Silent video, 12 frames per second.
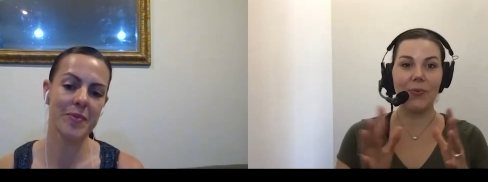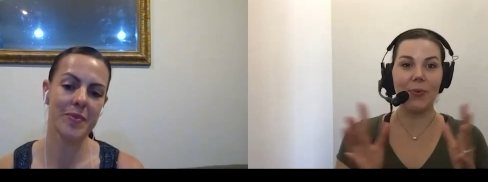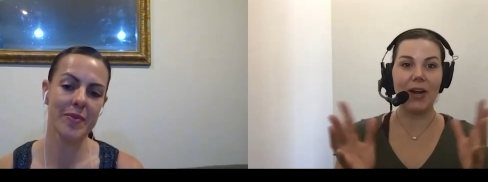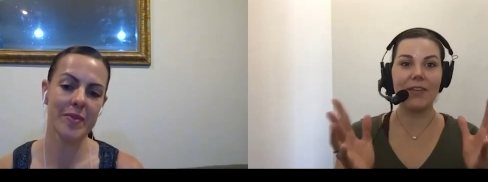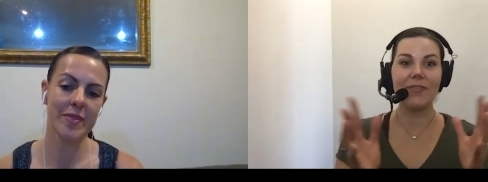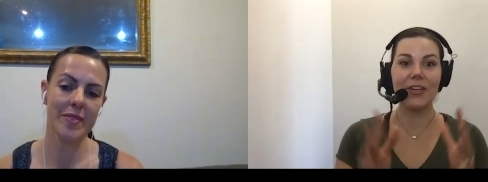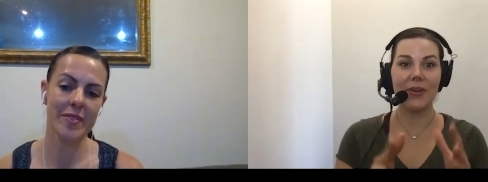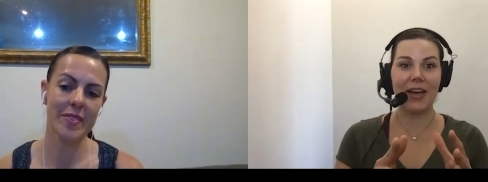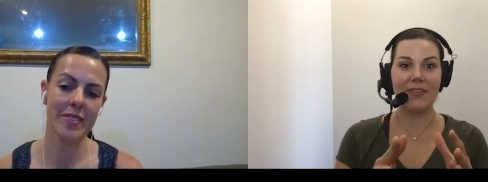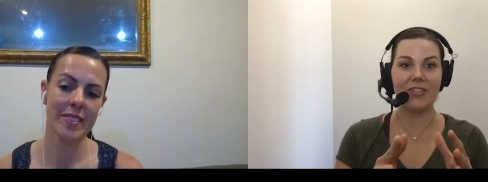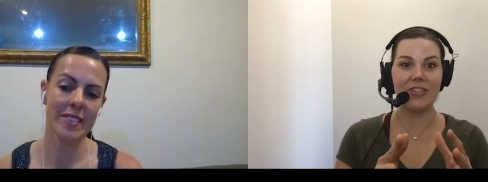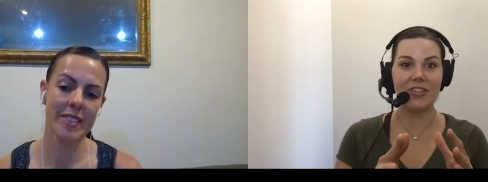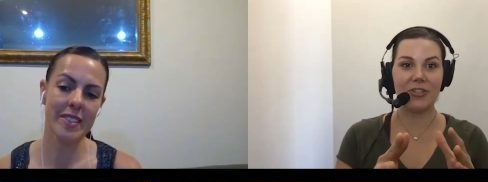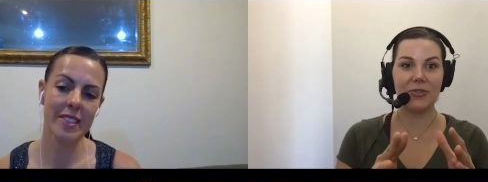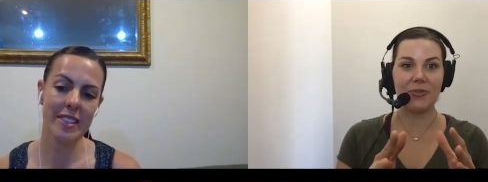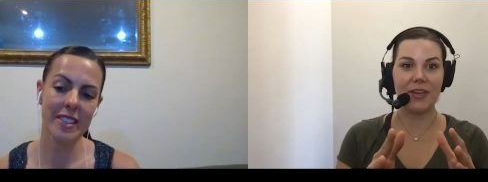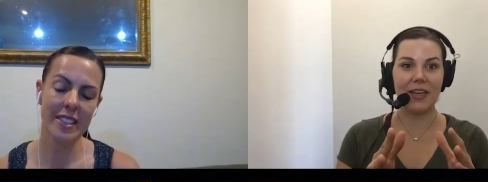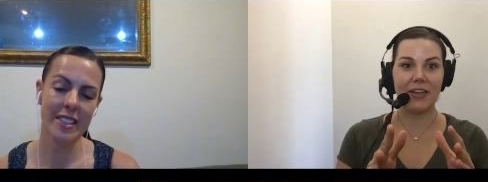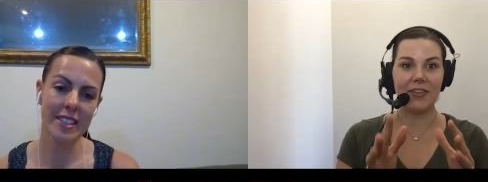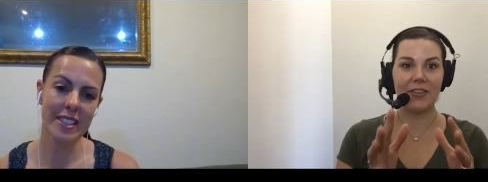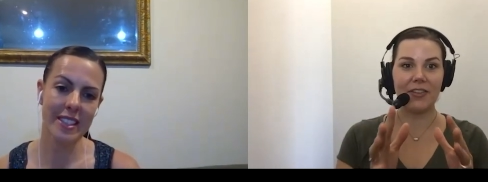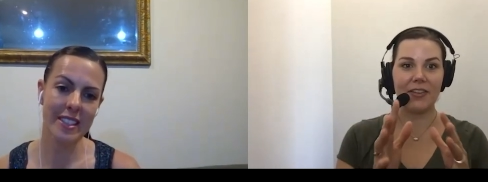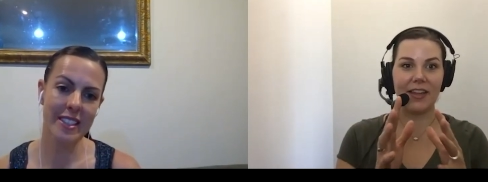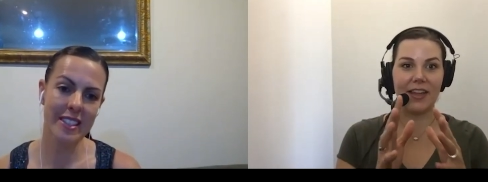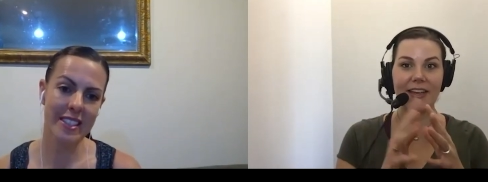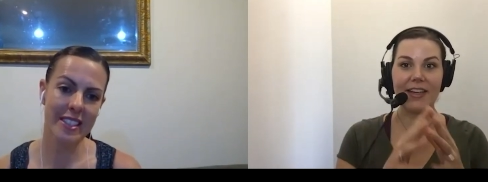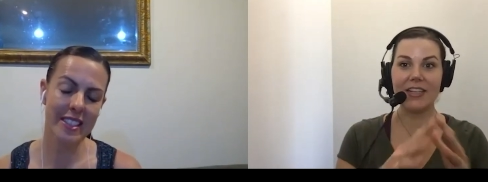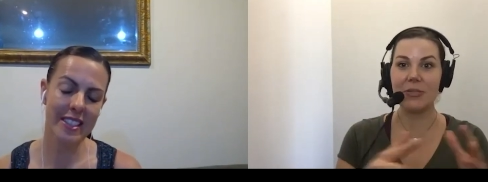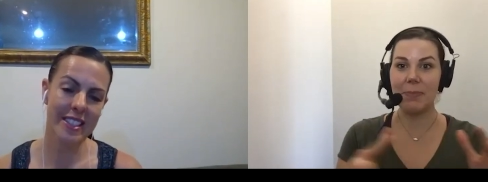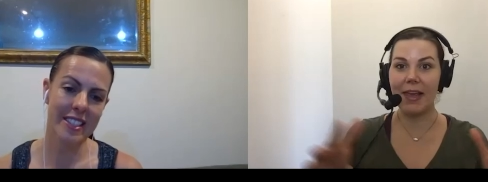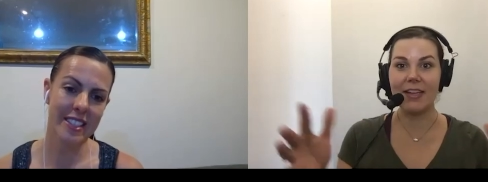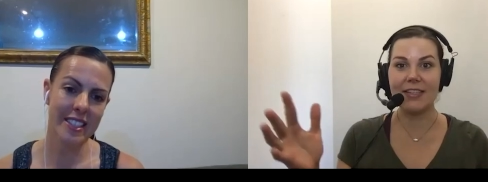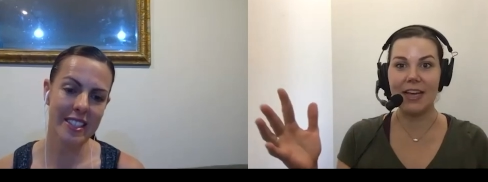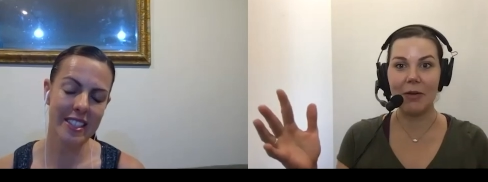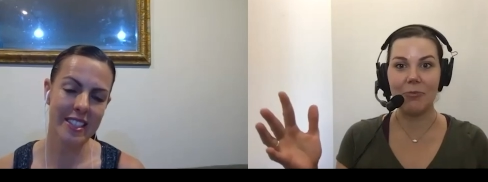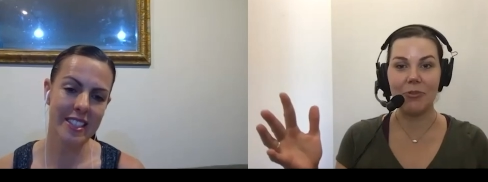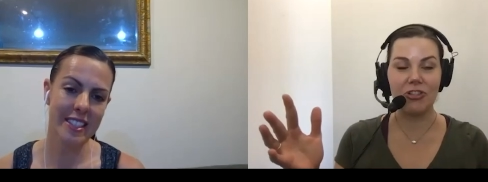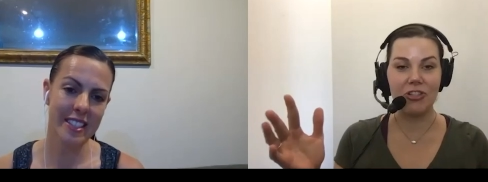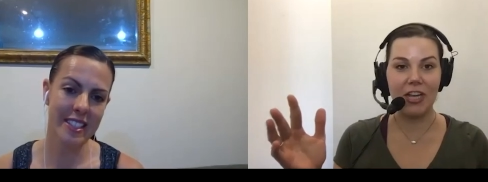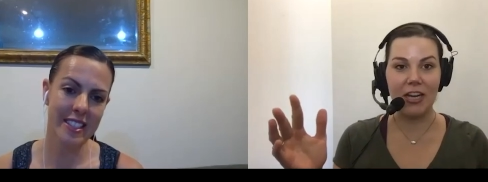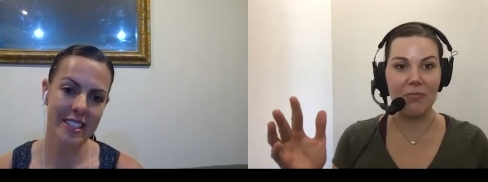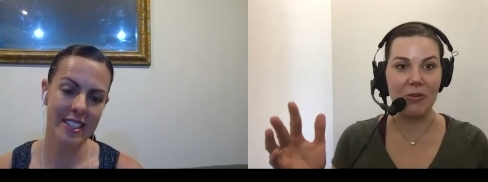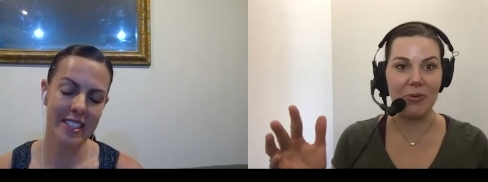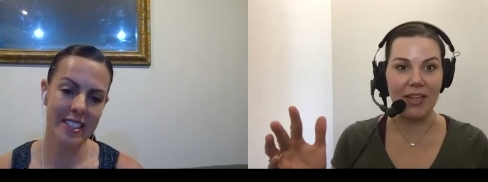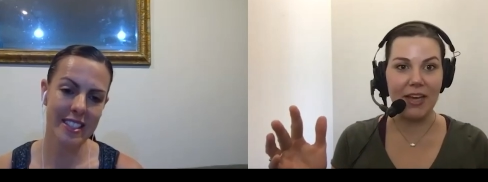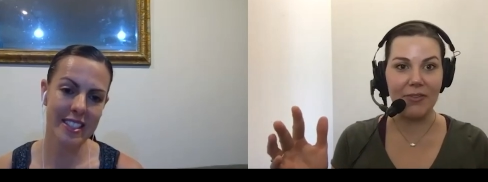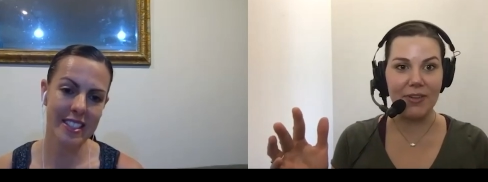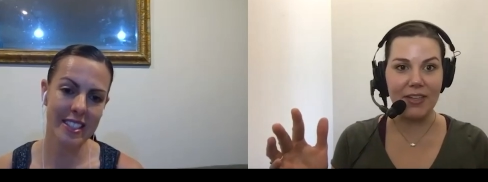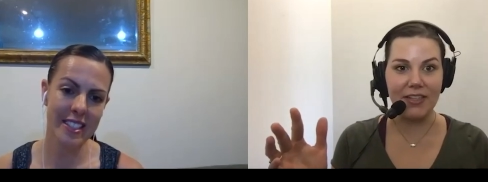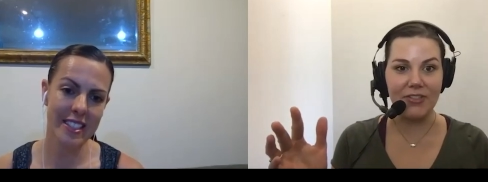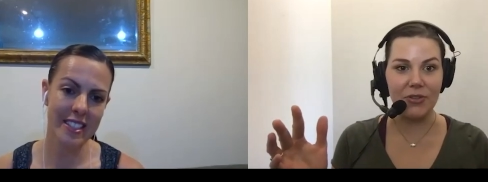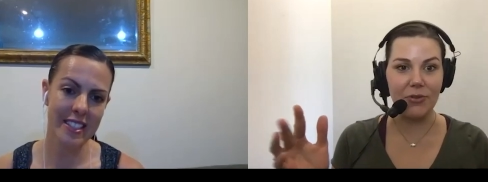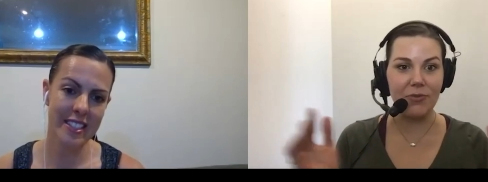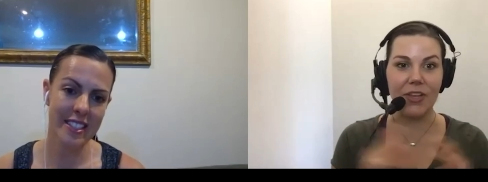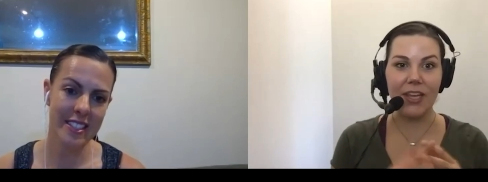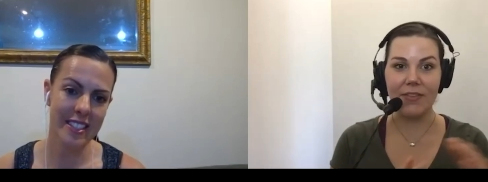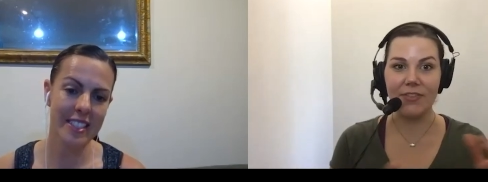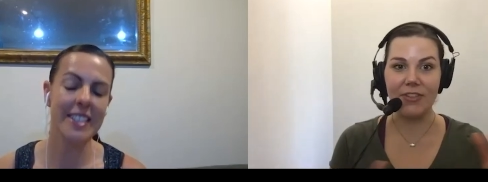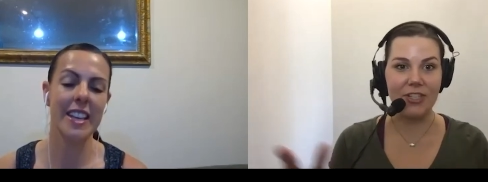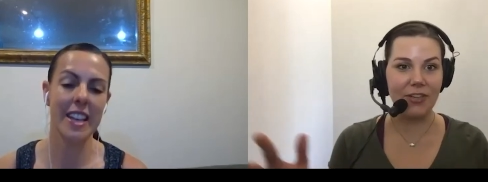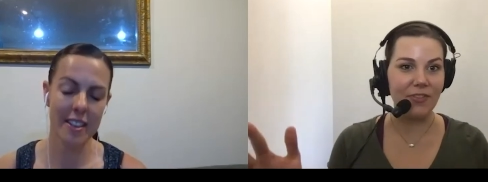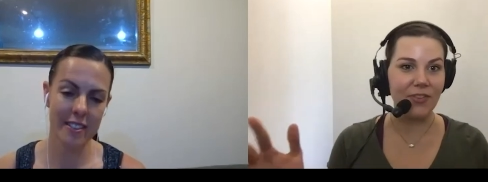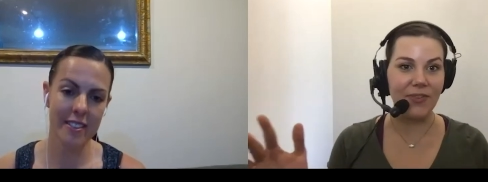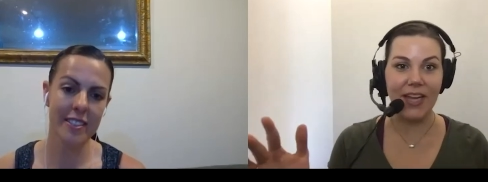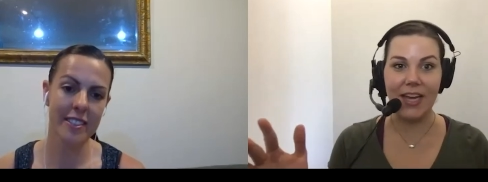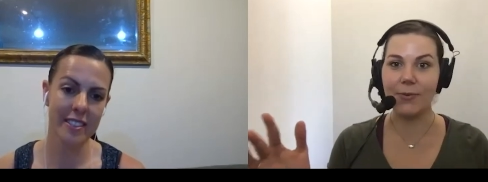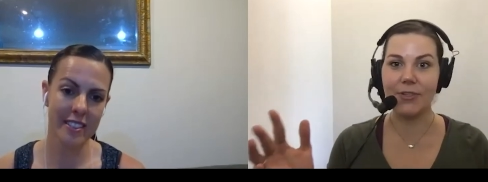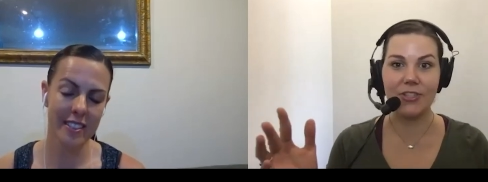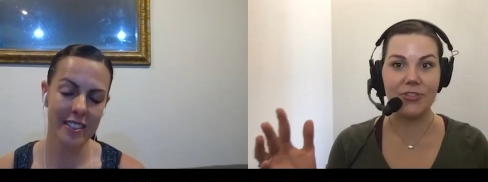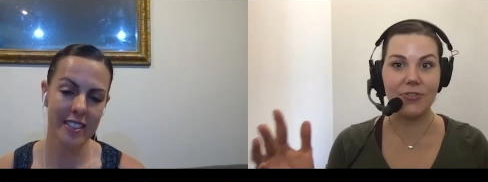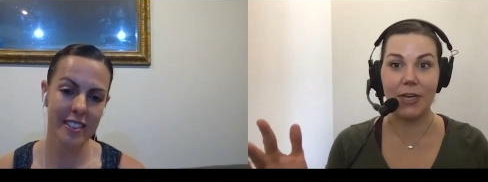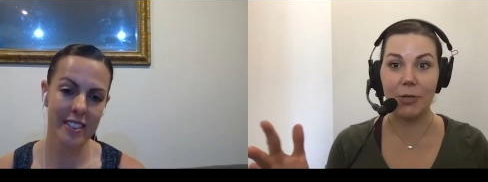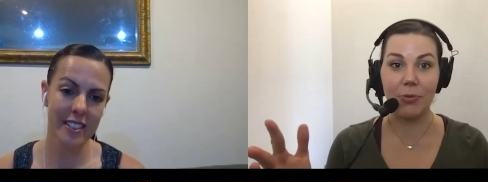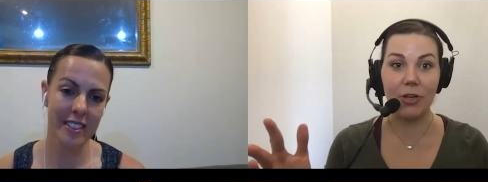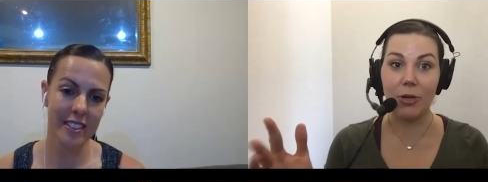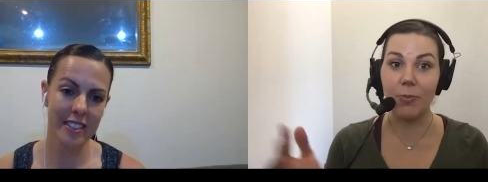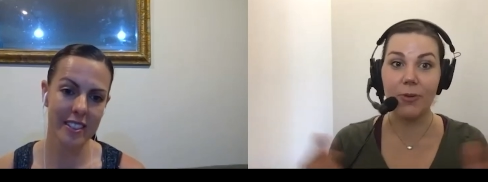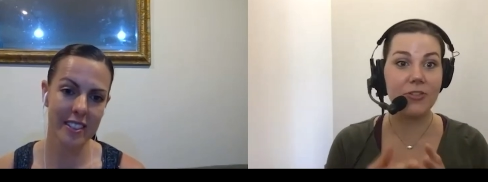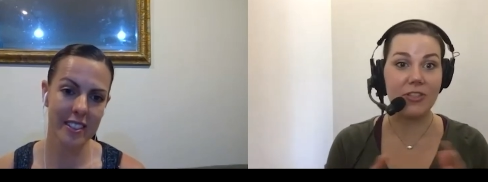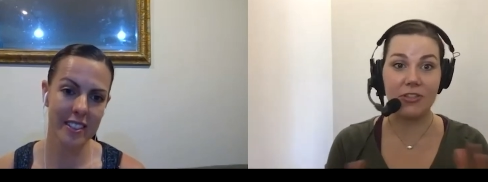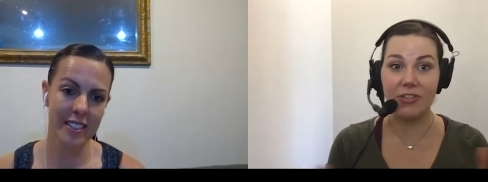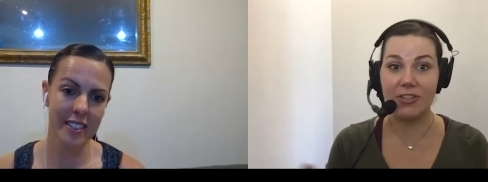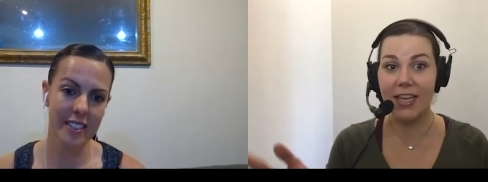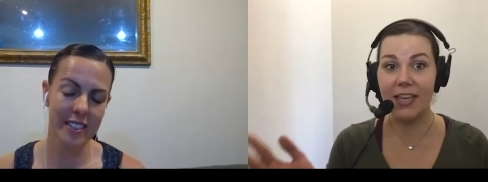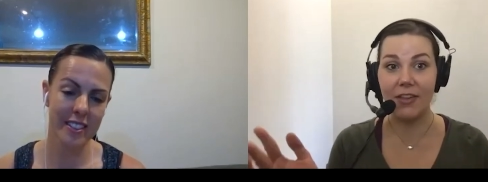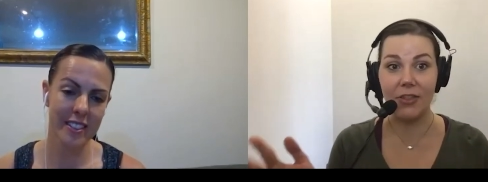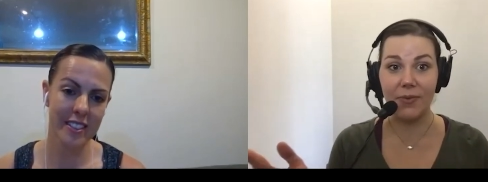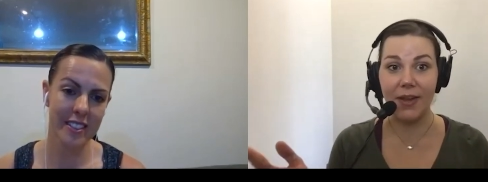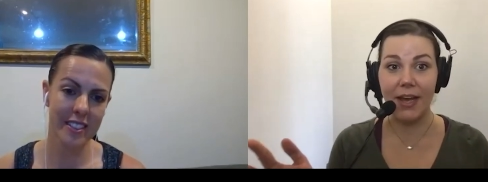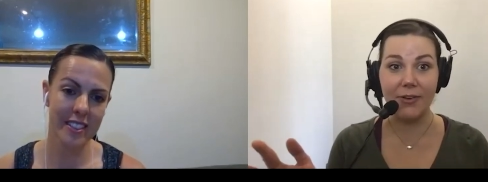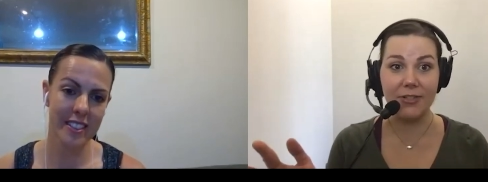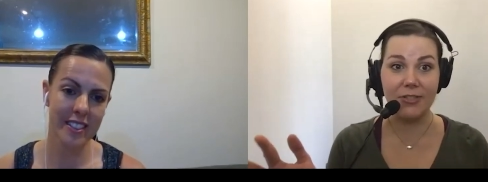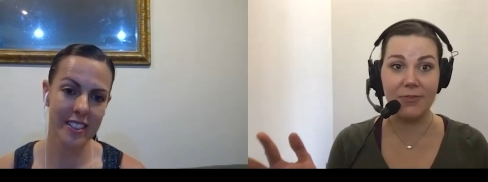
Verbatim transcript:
Speaker 1: whatever you have to do, it'll like expand to how much time you allow it. So if you give yourself 3 hours to write a blog post, it'll take you 3 hours.